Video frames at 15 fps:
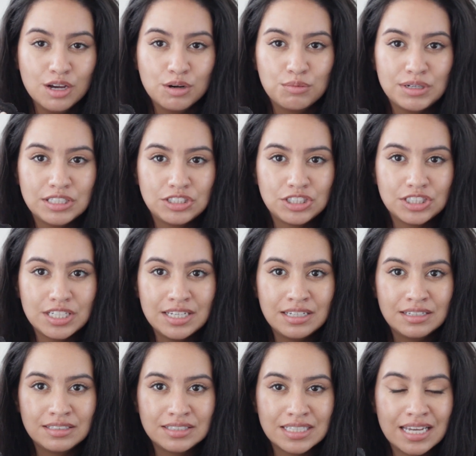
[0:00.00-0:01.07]
which
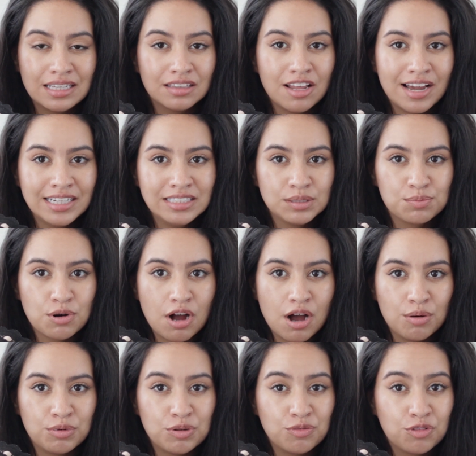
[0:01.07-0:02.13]
is a lined
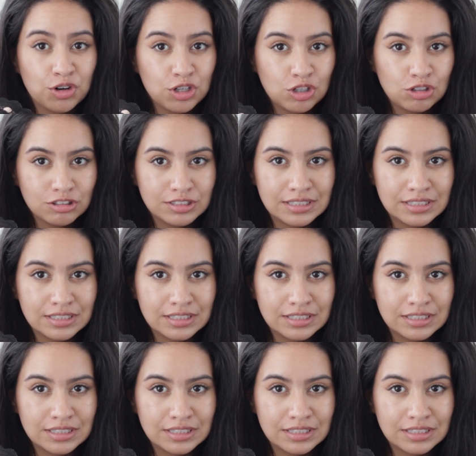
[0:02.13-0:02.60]
bra with vertical